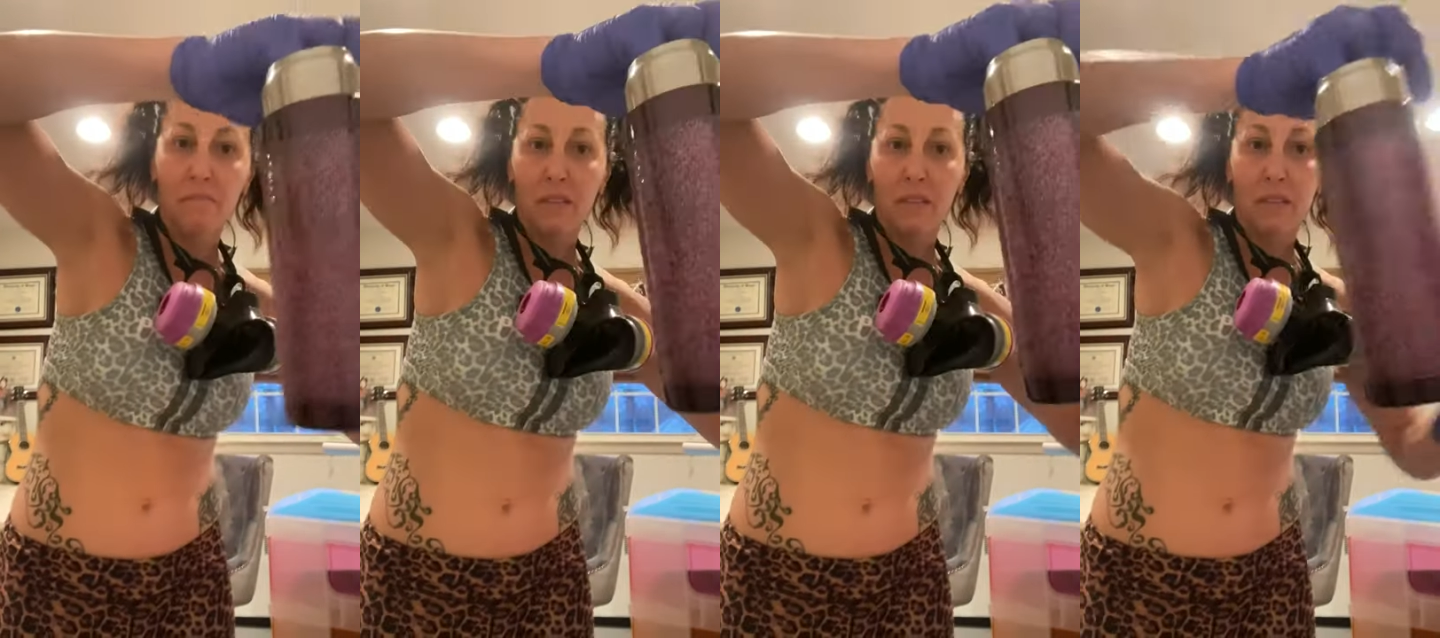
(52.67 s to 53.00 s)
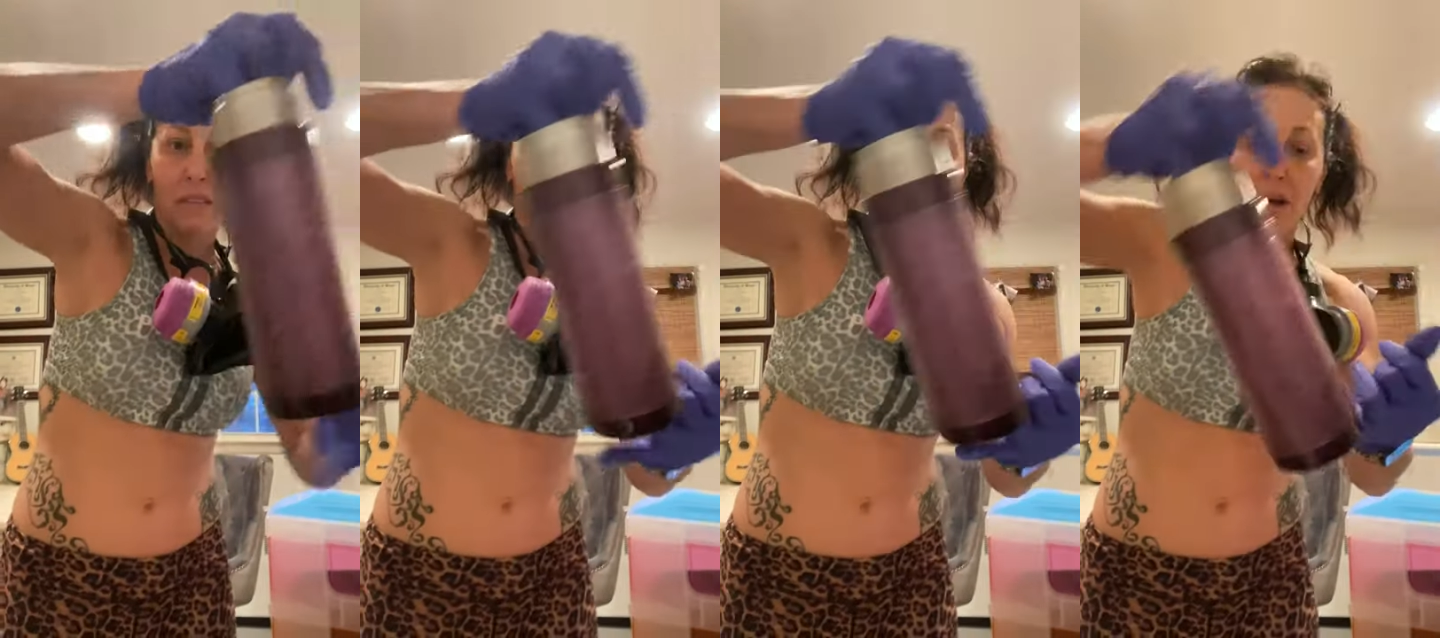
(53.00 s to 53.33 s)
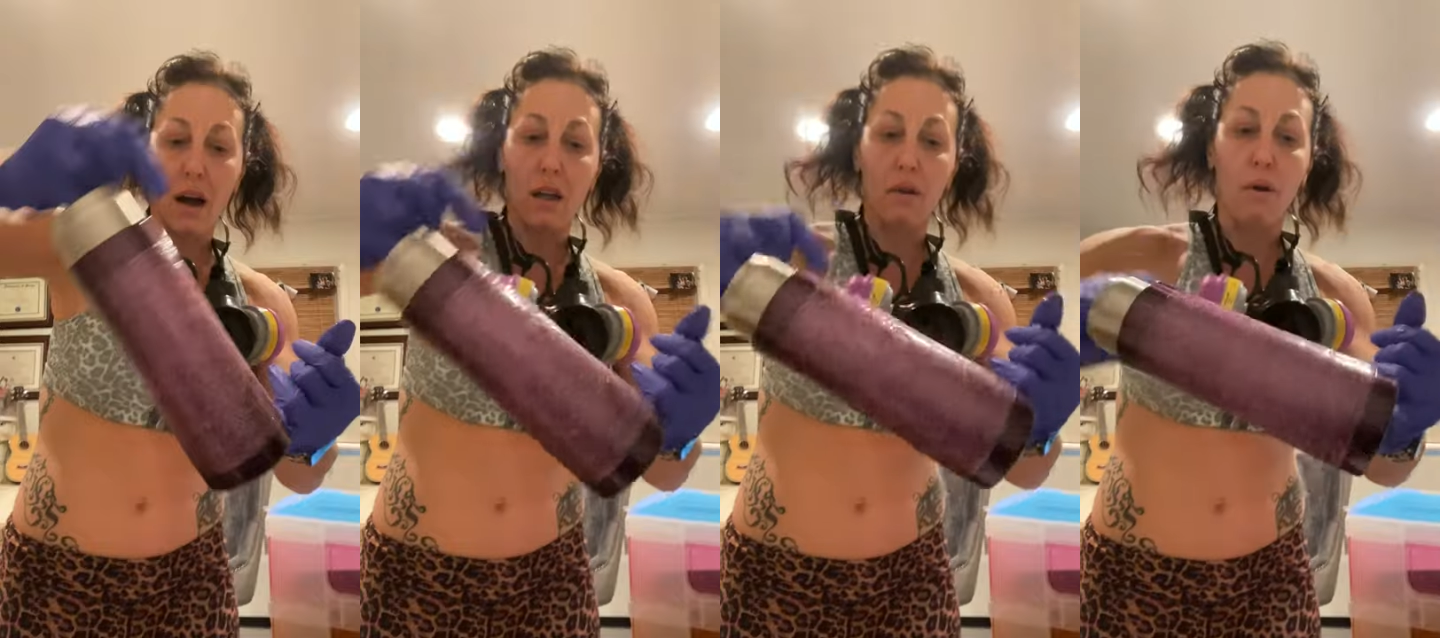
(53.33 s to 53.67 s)
the same
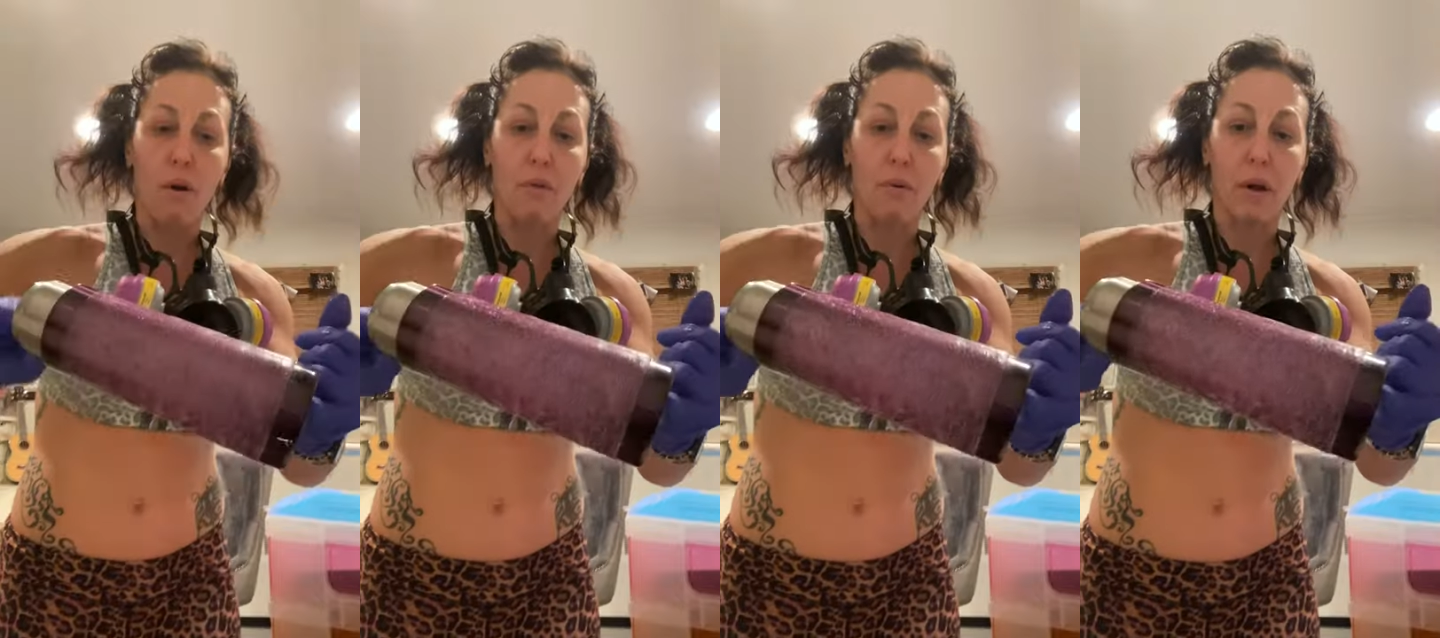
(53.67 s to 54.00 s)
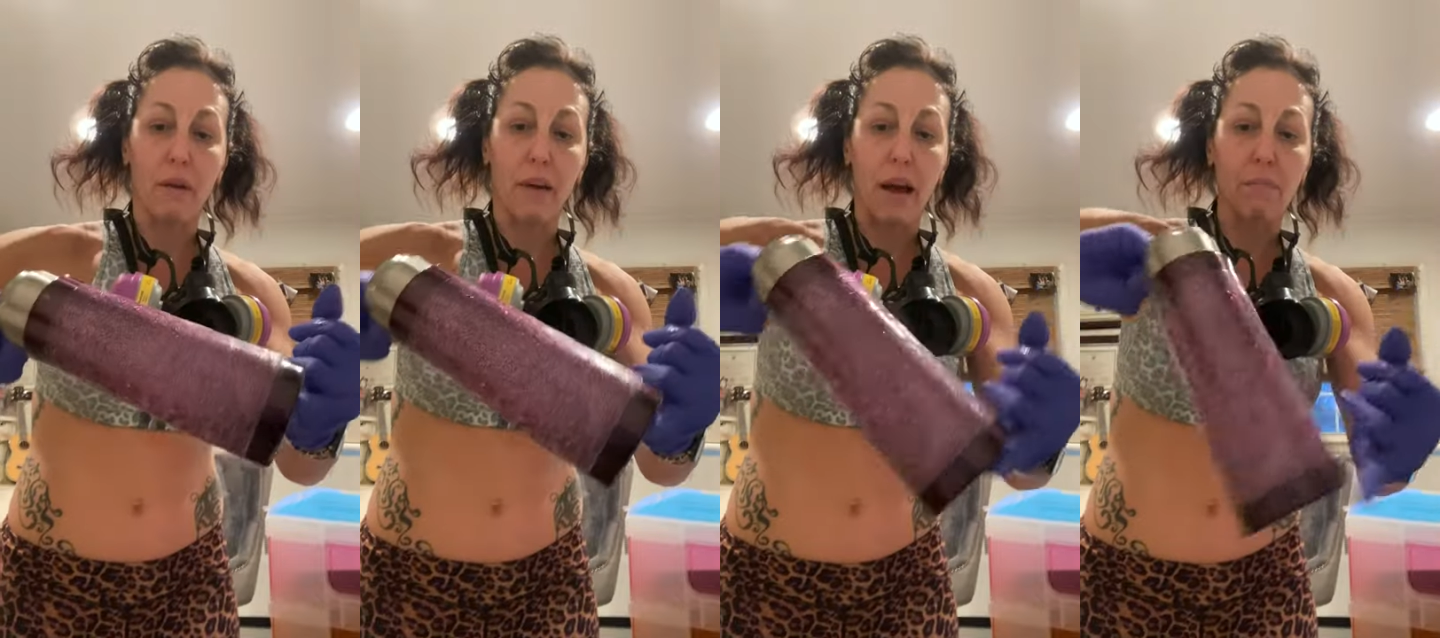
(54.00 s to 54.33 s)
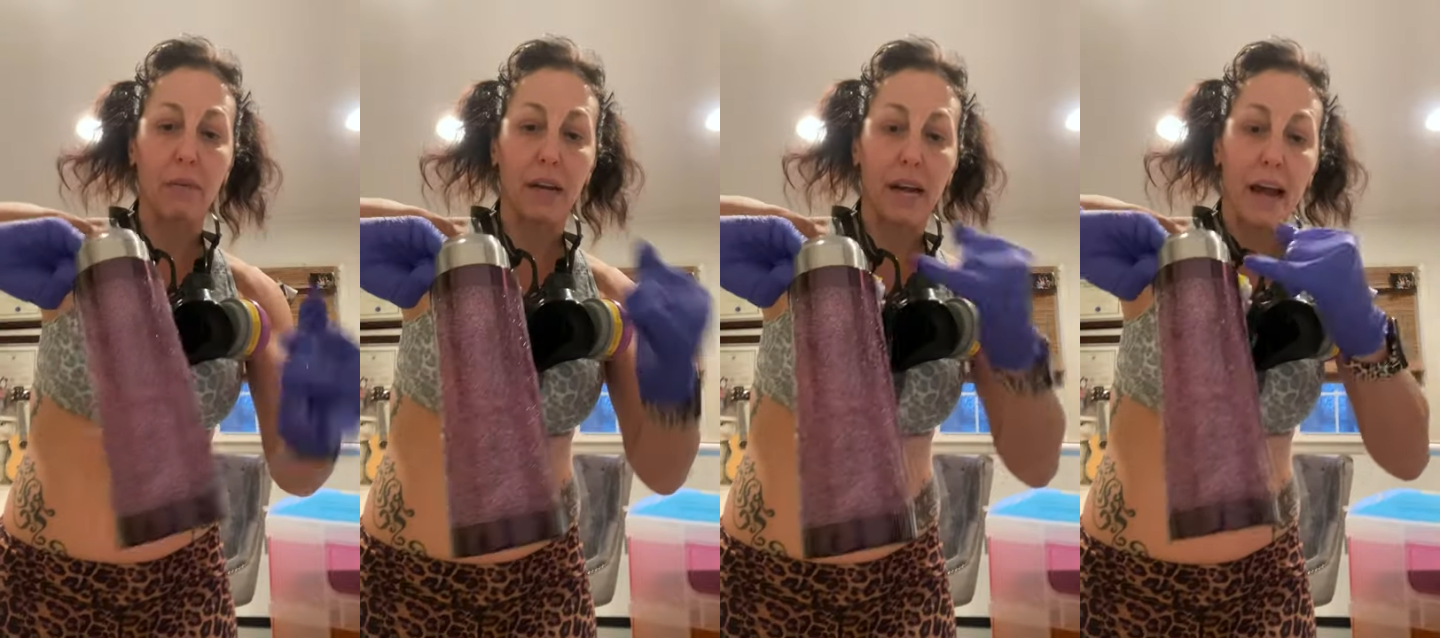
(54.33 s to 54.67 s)
color all the way around,
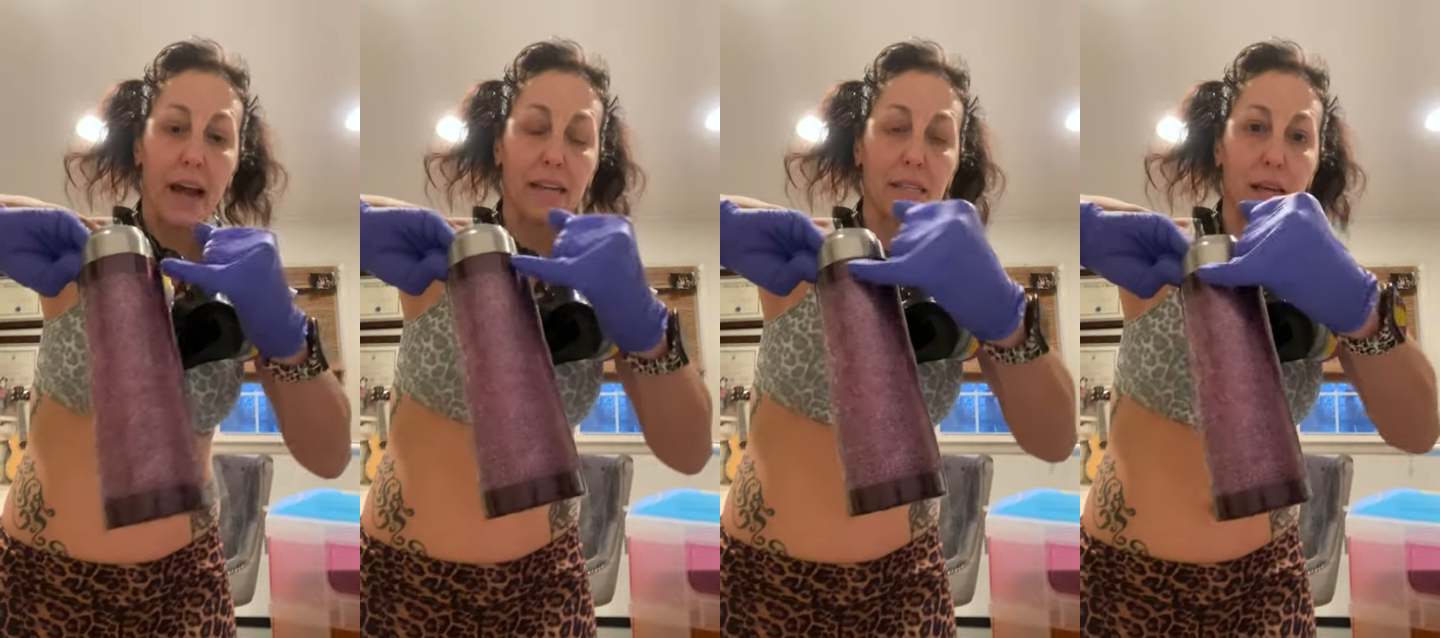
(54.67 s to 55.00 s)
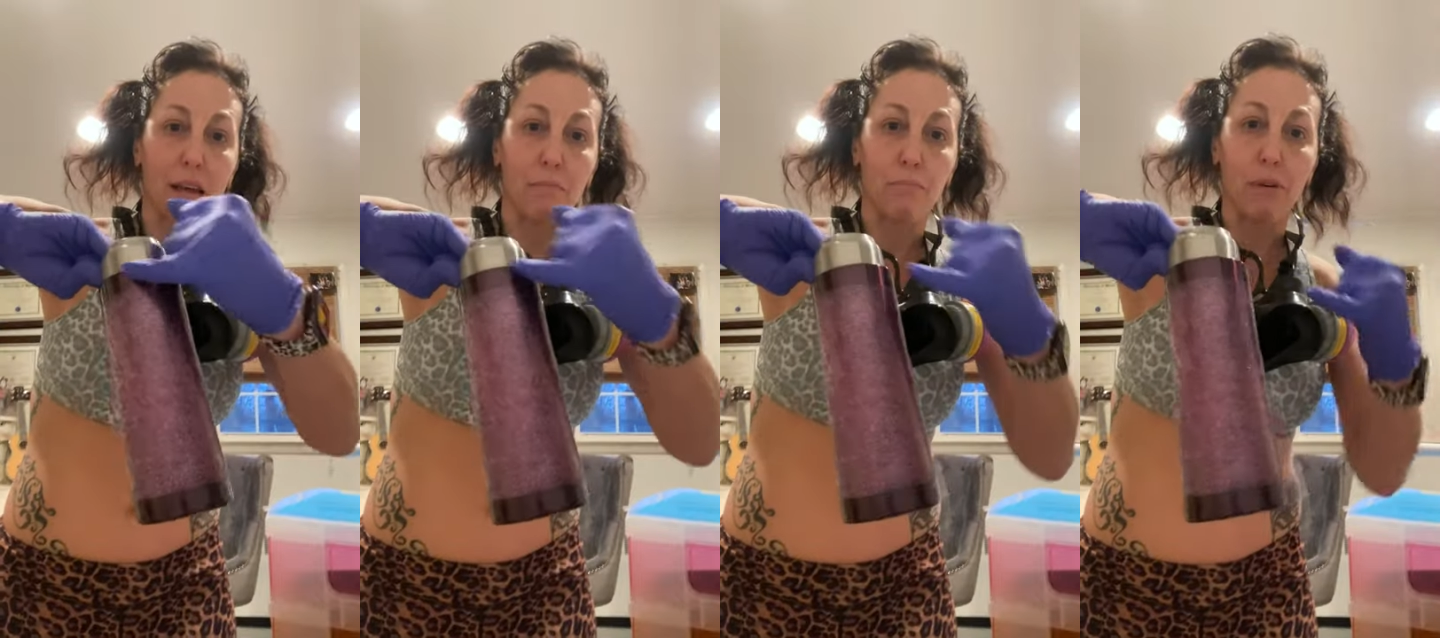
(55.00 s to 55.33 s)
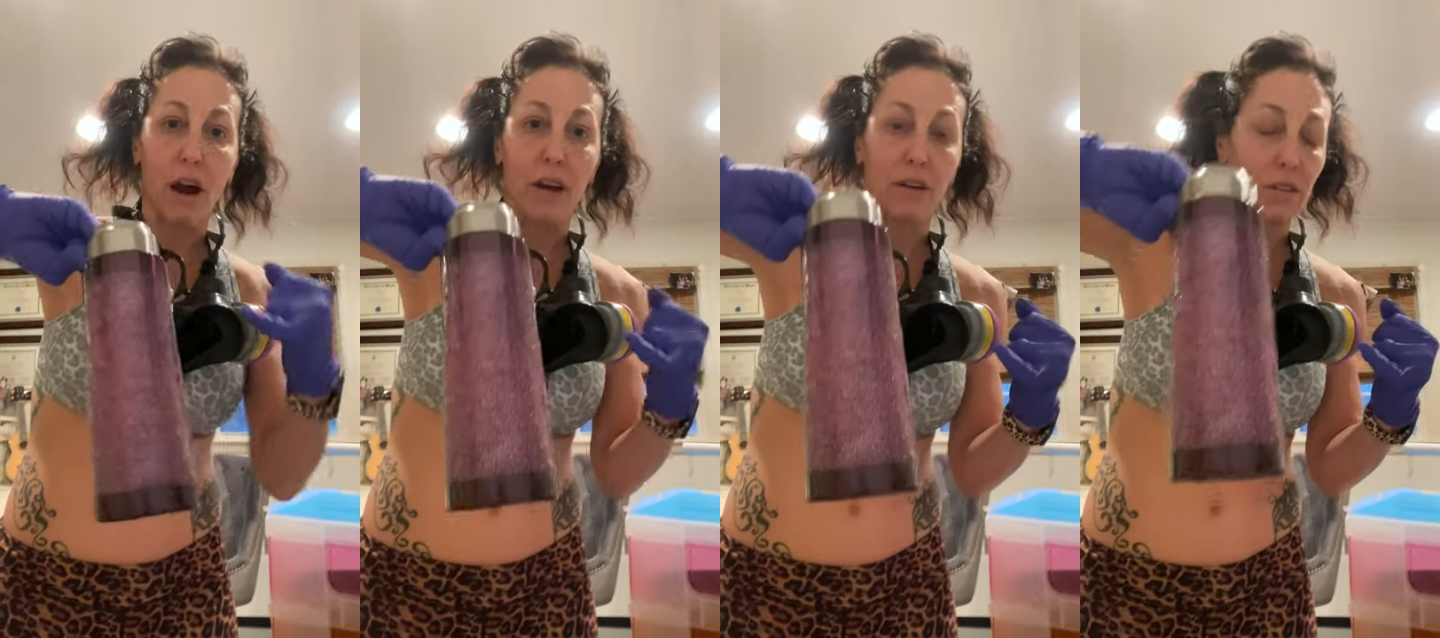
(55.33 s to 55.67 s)
but I had tape
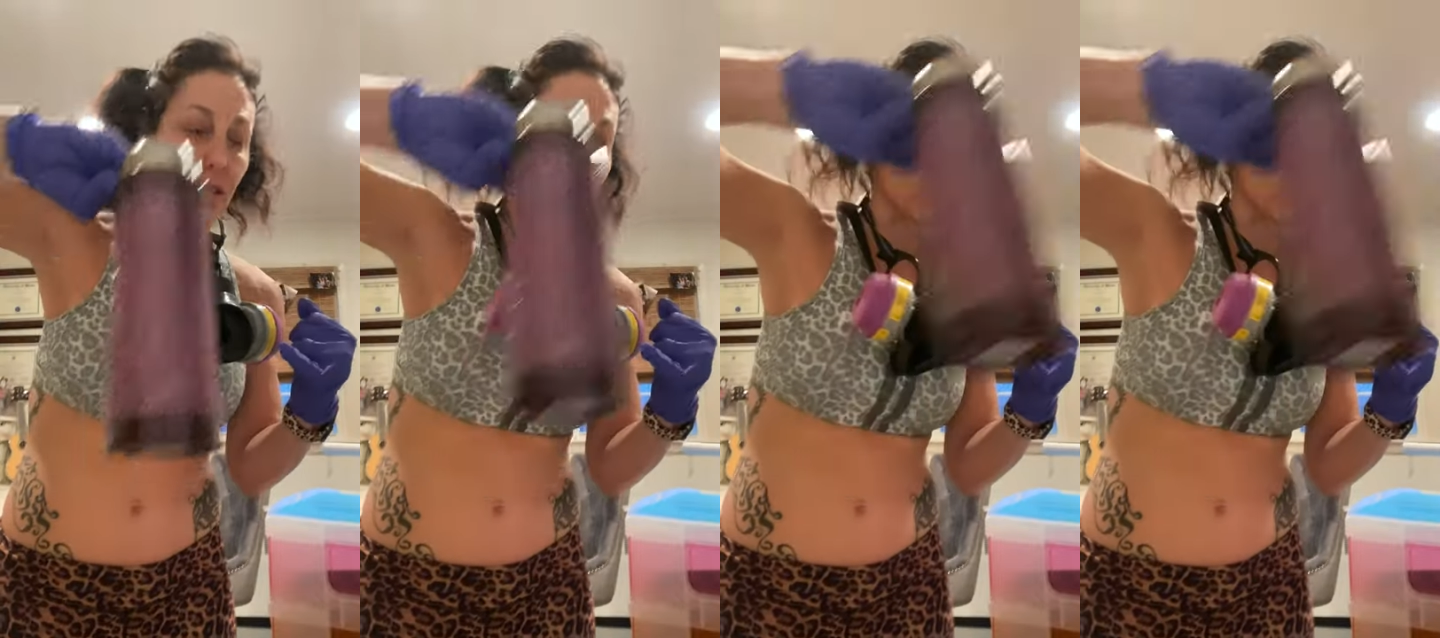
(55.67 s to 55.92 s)
prior to